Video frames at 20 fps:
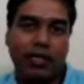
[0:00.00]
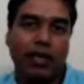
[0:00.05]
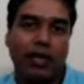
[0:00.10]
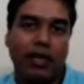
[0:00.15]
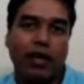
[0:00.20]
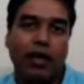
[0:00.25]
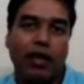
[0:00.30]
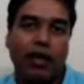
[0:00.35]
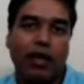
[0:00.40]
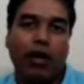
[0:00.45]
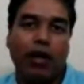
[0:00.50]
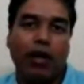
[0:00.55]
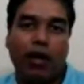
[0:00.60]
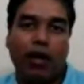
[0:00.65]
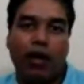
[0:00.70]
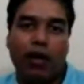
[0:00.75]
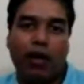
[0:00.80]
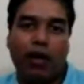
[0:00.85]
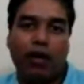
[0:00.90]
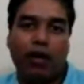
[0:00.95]
There
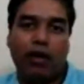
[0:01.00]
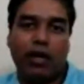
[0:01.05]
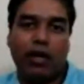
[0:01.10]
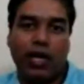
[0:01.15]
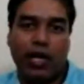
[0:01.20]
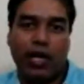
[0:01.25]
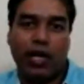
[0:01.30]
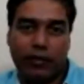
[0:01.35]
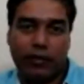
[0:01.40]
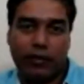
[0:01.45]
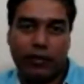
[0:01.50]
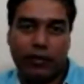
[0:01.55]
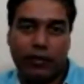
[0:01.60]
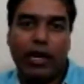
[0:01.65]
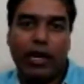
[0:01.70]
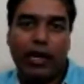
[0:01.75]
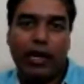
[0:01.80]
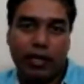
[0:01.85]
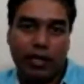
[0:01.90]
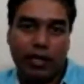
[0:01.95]
are casting
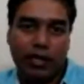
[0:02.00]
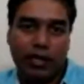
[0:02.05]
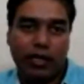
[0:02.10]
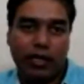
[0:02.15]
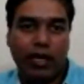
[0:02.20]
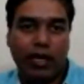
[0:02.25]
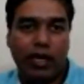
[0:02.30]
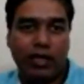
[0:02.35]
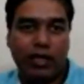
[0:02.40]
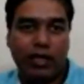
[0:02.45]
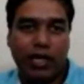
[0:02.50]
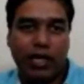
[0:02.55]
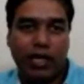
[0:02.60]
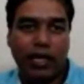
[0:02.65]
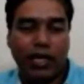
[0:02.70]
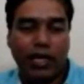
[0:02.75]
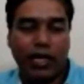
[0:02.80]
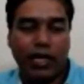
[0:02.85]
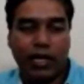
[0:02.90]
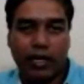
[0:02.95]
defects and there are
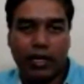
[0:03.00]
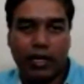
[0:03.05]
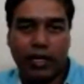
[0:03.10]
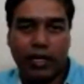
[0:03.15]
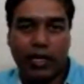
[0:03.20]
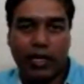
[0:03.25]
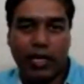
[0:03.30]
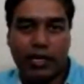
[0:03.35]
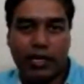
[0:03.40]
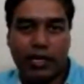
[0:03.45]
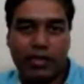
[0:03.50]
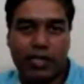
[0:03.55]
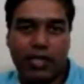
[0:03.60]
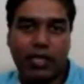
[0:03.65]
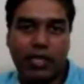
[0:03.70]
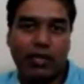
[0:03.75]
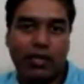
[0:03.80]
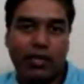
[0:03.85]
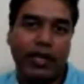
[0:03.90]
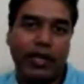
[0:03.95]
weld defects,
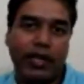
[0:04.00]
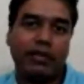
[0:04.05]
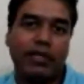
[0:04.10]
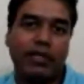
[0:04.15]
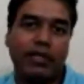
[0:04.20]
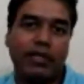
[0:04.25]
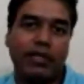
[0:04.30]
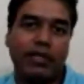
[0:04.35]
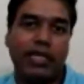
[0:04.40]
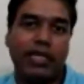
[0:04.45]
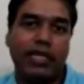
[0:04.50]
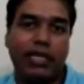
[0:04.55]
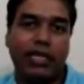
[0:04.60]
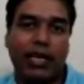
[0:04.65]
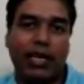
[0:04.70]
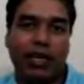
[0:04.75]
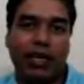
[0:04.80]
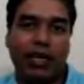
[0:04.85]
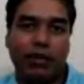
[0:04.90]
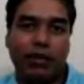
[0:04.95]
which will be
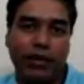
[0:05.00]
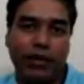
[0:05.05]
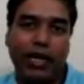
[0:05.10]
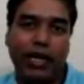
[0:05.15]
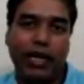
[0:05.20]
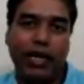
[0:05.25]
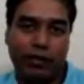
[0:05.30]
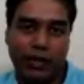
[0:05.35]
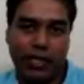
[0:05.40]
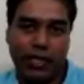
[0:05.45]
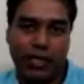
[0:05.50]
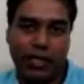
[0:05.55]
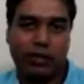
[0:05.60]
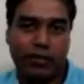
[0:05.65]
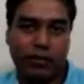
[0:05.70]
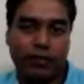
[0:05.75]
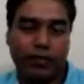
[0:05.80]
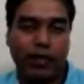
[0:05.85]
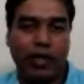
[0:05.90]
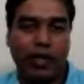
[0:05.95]
inside the
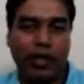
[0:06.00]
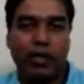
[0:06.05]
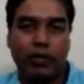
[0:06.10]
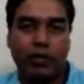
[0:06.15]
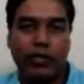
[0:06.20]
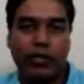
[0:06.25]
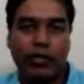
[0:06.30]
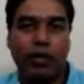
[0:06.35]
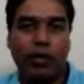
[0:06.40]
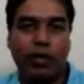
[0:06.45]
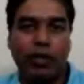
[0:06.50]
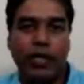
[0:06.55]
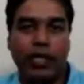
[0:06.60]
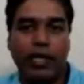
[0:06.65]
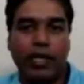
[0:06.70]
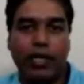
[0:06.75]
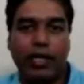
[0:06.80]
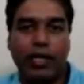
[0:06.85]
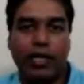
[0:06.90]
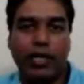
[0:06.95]
part, right?
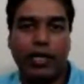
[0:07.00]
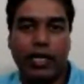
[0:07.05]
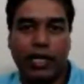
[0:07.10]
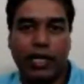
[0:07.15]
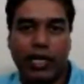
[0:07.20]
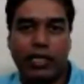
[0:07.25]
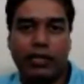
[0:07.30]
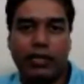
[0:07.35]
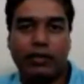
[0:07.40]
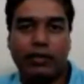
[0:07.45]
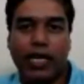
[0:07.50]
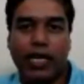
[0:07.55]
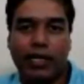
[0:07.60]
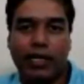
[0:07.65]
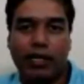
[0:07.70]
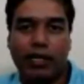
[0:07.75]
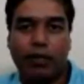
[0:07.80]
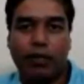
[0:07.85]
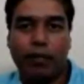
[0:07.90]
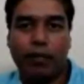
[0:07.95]
And
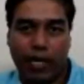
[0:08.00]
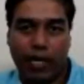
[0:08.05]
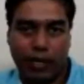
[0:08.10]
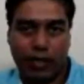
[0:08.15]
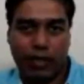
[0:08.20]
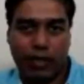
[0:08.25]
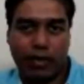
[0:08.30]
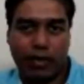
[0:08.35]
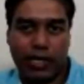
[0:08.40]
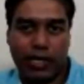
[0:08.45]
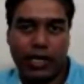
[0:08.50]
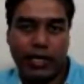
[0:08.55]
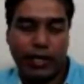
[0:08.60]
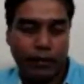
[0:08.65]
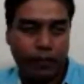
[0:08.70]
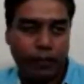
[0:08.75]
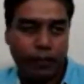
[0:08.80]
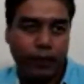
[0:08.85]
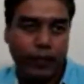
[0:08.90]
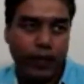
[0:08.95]
which may or may not be in
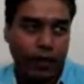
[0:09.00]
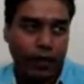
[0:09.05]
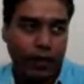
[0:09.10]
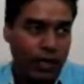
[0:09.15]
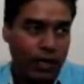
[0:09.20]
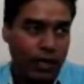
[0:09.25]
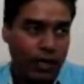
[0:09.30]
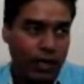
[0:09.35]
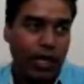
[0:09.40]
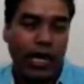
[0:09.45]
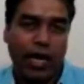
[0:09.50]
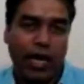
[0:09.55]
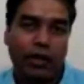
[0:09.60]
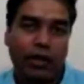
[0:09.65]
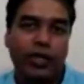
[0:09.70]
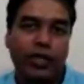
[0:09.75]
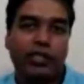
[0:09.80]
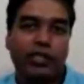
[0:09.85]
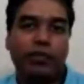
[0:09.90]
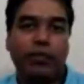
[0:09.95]
the surface. It can
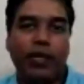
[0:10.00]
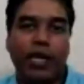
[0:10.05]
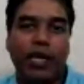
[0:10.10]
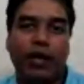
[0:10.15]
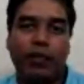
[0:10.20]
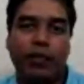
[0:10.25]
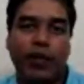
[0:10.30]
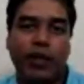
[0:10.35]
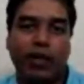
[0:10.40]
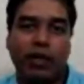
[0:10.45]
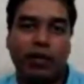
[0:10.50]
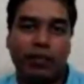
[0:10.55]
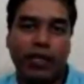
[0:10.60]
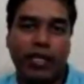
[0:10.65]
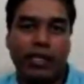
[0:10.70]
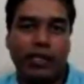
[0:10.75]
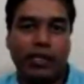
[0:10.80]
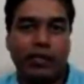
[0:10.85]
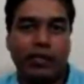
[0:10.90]
be much below the surface.